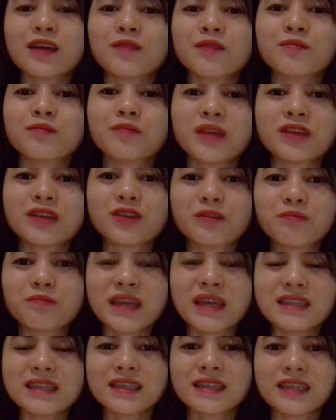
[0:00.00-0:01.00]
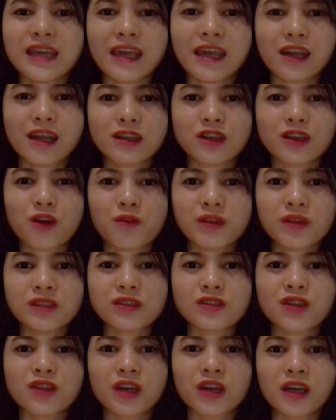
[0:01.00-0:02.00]
my groupmates and I are going to
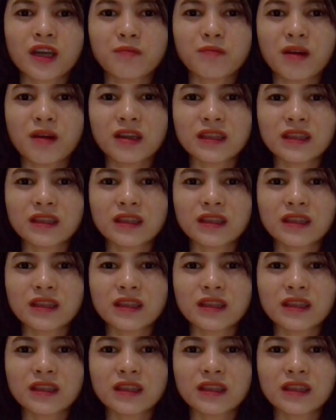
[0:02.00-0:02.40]
talk about